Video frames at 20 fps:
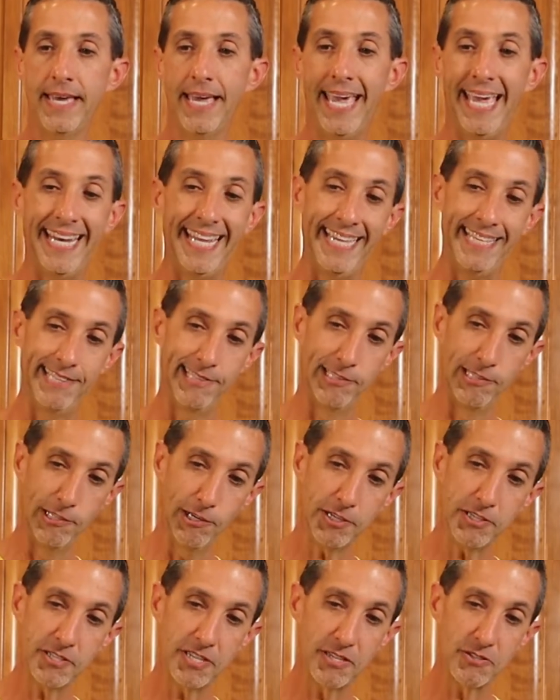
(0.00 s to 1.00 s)
And it
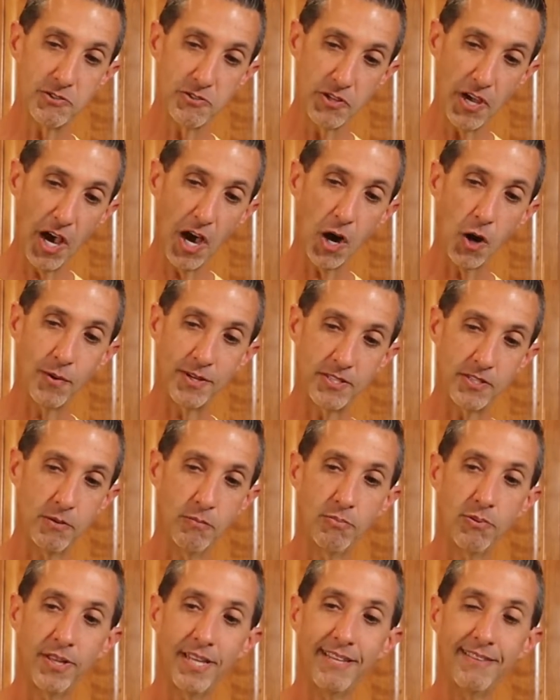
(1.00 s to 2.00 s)
looks as though it's
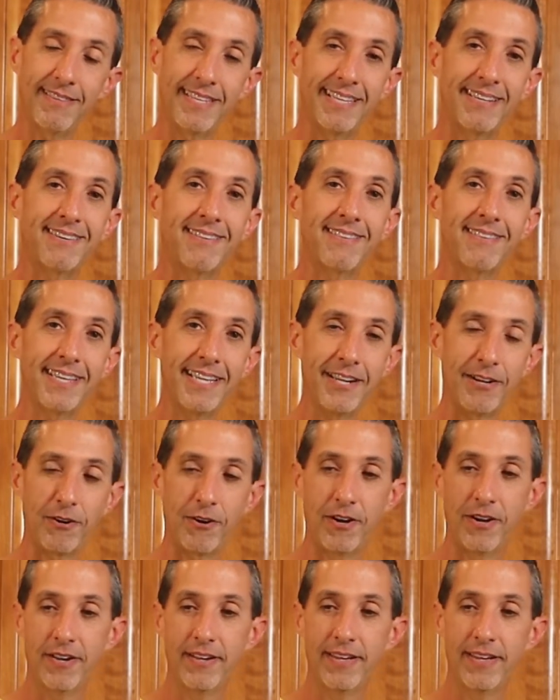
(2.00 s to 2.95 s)
completely clear.